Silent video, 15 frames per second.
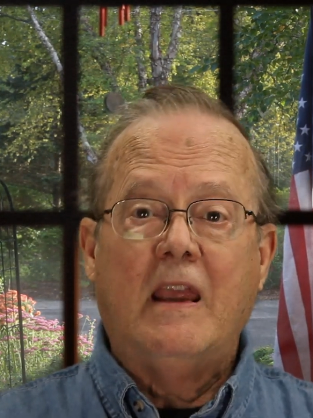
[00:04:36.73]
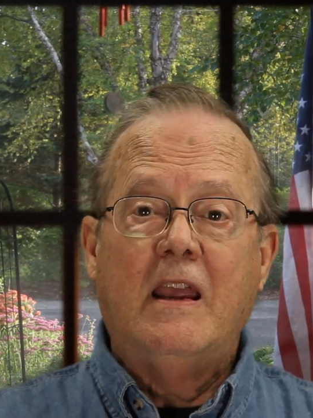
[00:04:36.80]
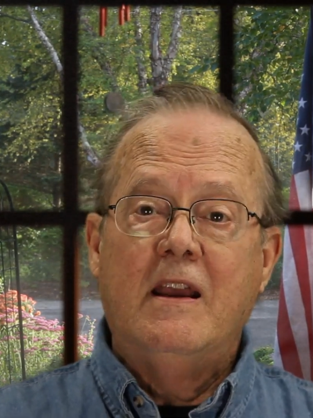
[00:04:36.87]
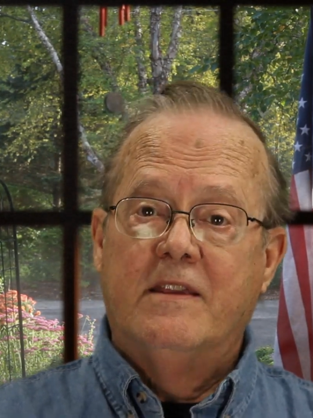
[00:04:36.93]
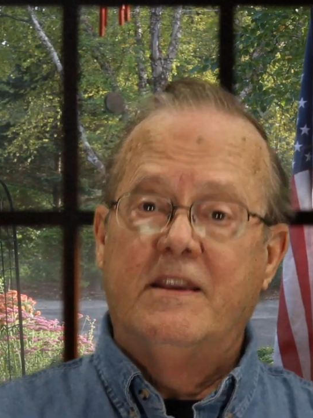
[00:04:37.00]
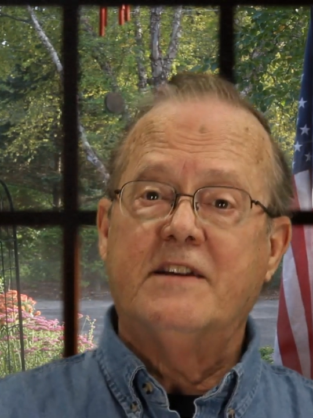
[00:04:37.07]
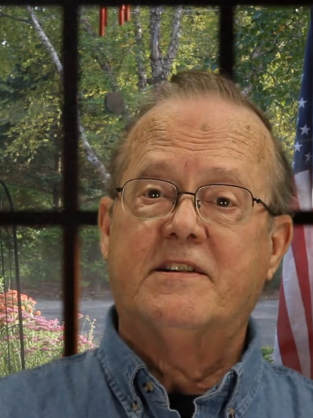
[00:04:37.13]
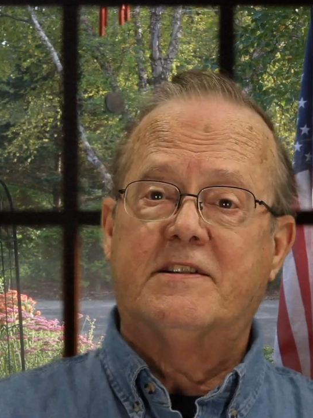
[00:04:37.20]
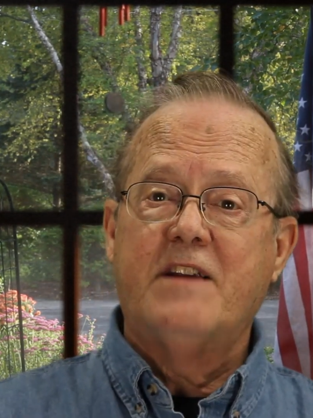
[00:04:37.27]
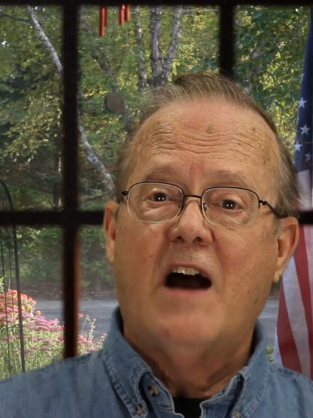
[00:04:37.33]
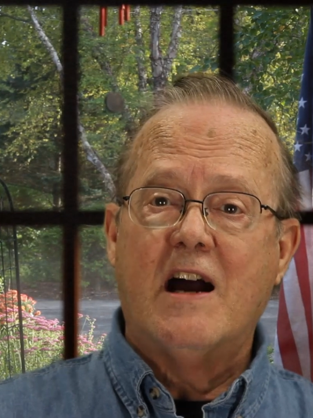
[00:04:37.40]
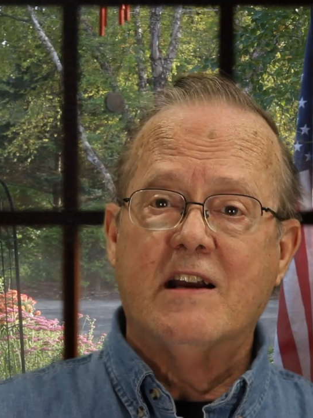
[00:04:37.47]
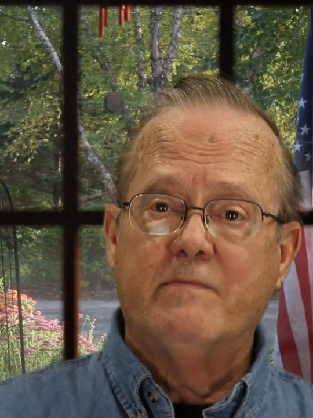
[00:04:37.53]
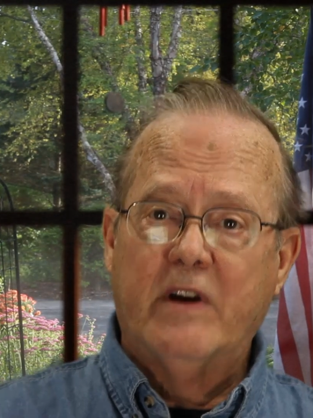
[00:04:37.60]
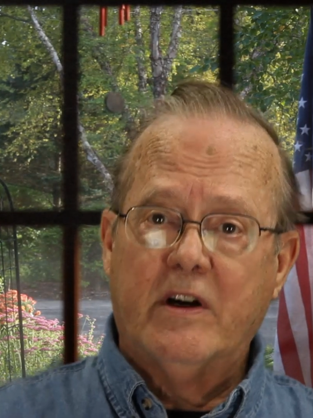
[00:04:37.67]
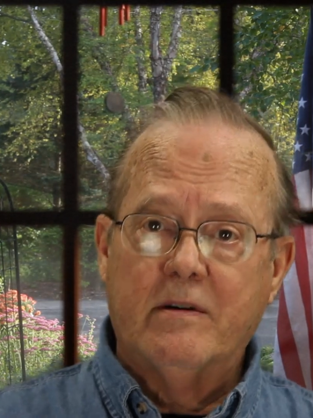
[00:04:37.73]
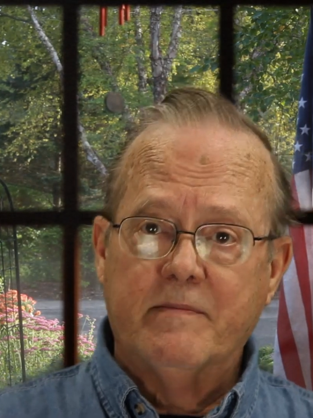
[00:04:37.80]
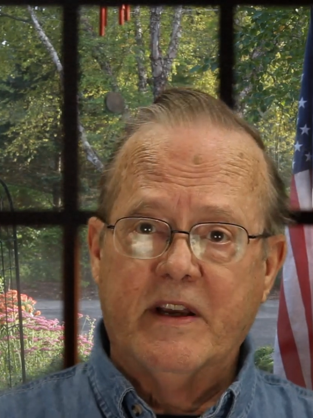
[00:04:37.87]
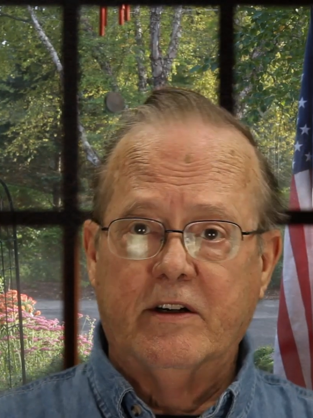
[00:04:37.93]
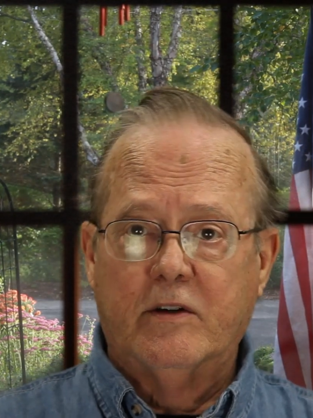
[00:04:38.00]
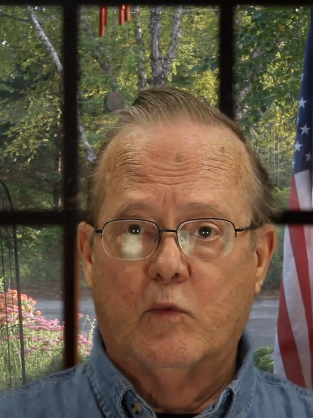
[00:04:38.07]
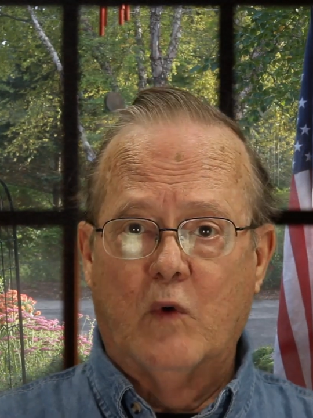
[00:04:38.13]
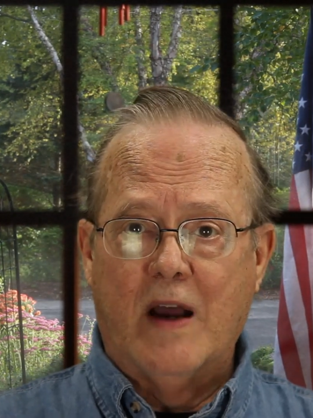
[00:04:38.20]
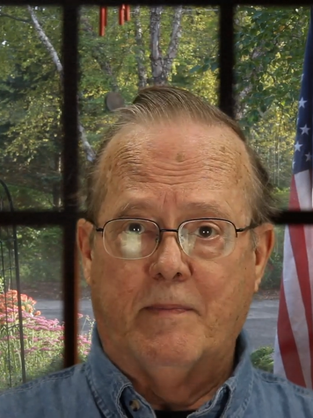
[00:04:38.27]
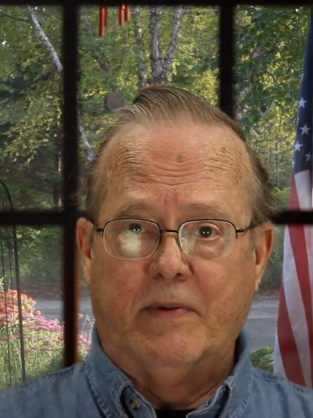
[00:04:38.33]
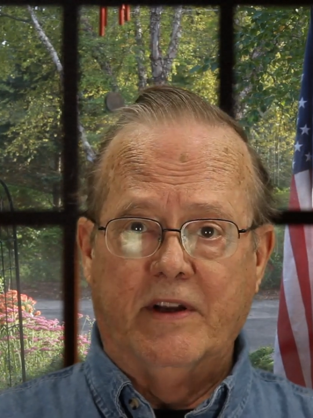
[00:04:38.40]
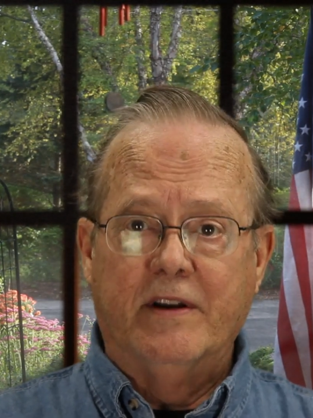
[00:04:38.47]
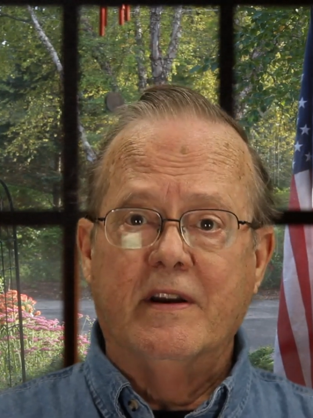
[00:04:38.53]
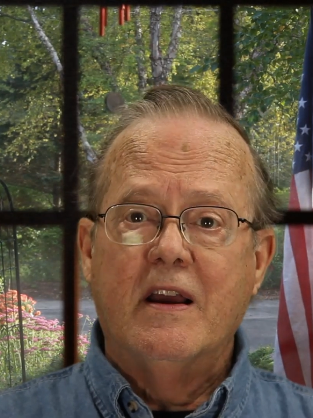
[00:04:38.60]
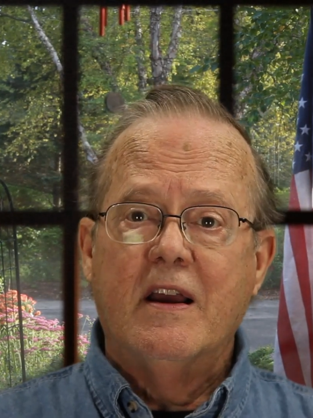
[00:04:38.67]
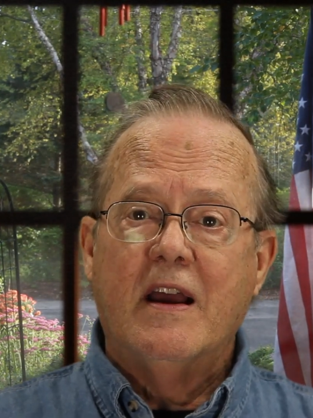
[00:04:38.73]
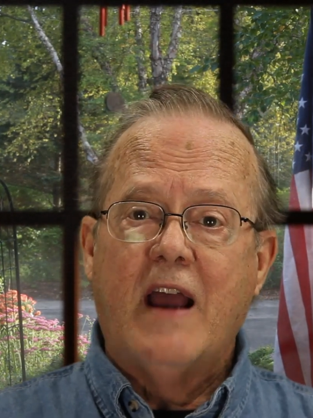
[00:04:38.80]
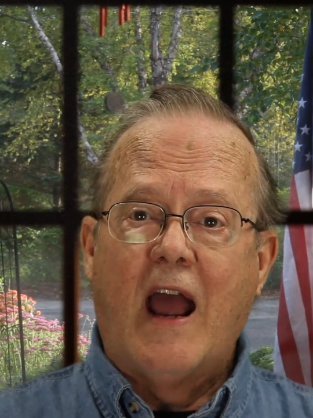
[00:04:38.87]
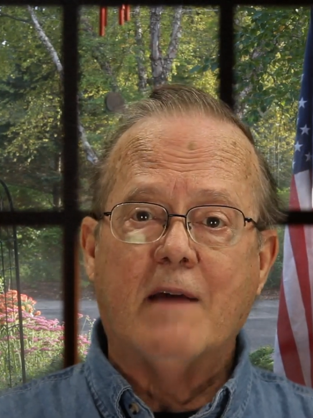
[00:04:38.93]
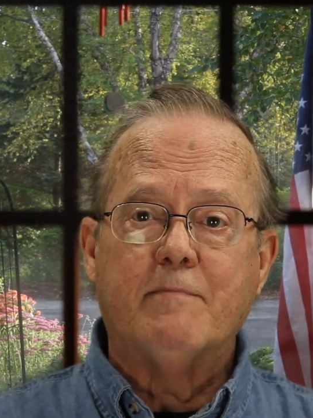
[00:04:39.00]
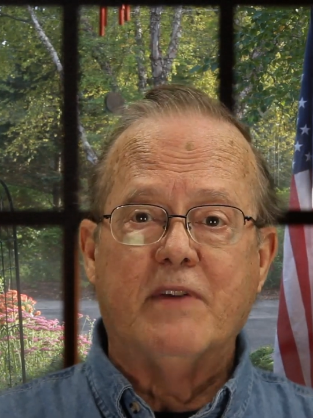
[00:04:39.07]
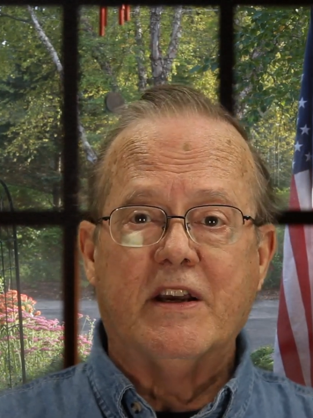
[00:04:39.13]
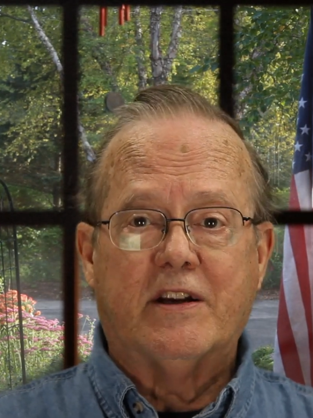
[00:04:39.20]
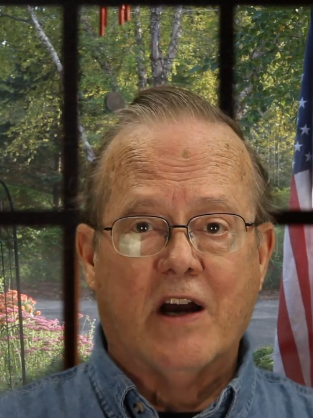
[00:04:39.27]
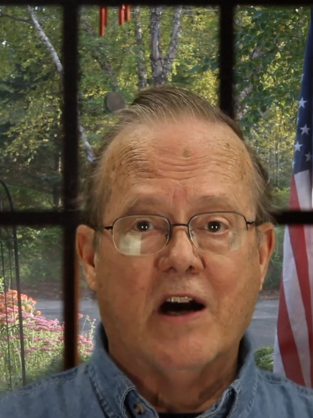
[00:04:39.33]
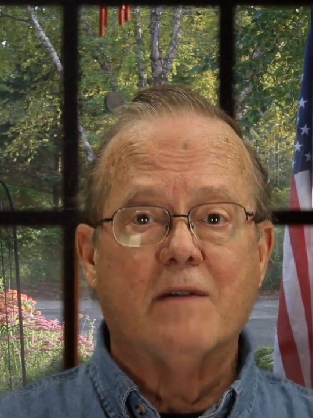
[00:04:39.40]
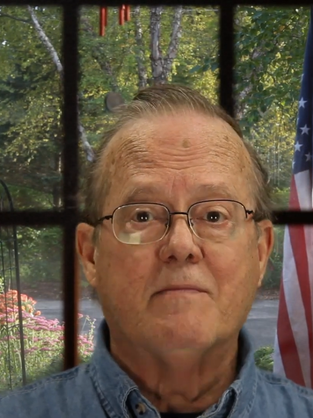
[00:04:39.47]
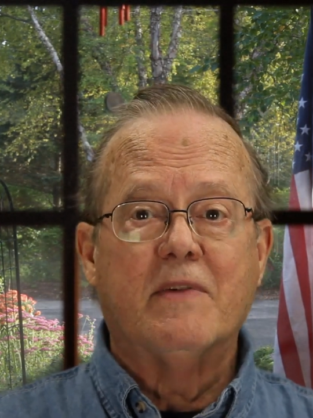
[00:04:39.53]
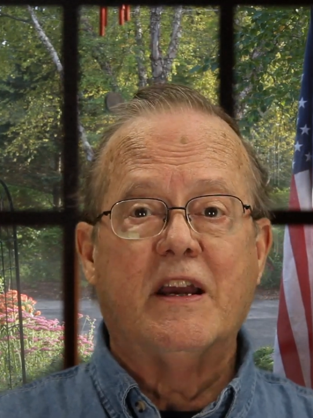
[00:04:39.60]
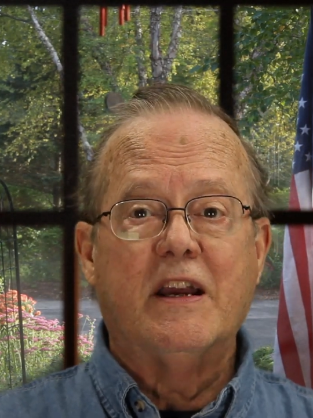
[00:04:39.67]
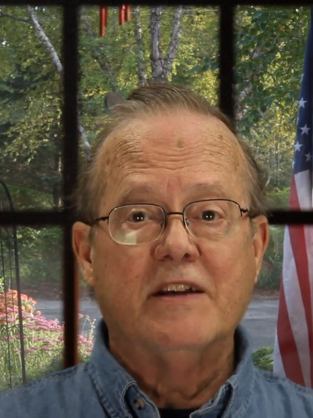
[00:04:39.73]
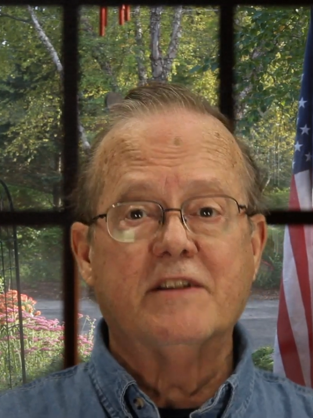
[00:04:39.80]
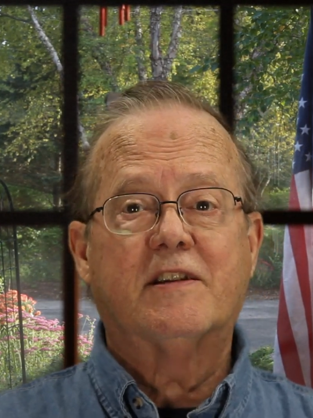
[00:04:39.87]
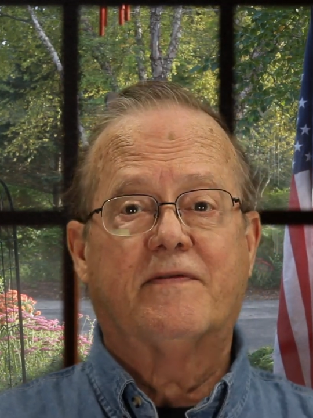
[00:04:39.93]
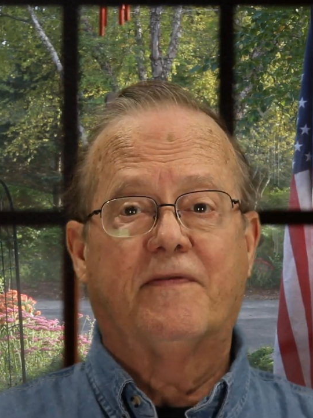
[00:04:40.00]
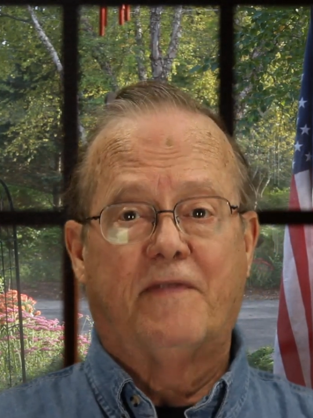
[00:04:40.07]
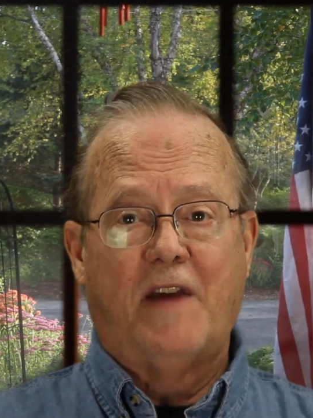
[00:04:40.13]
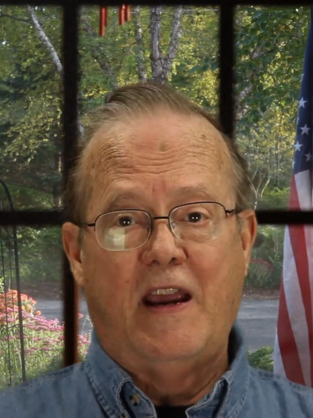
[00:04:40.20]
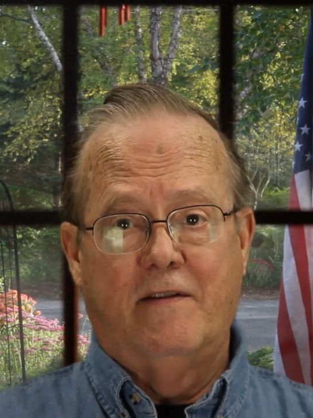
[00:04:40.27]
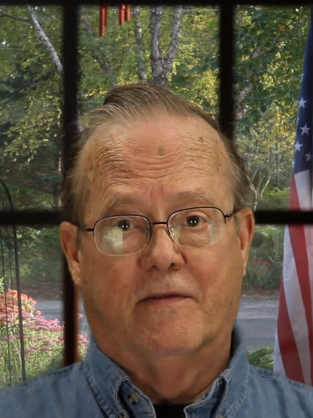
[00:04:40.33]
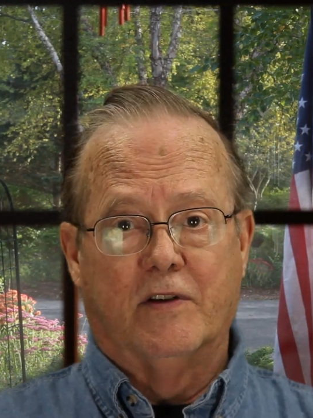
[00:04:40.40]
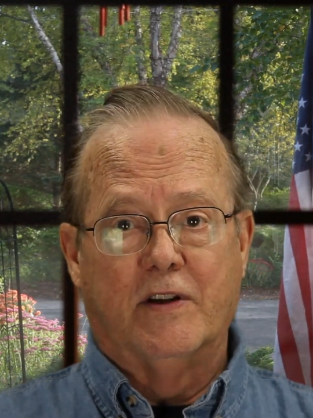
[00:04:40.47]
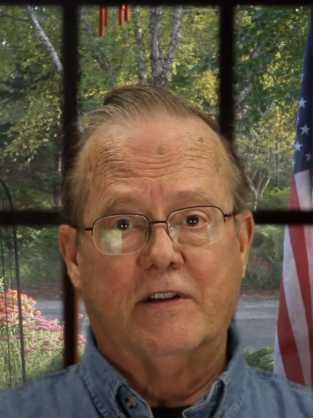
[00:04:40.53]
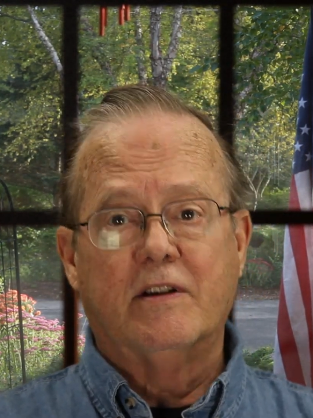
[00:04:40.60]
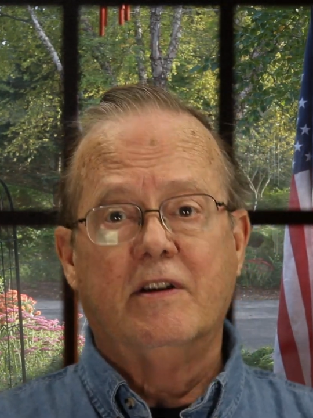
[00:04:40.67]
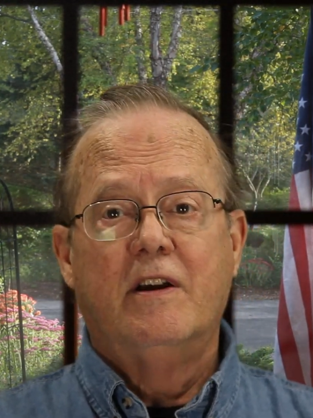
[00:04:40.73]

This 9mm weapon had become his favorite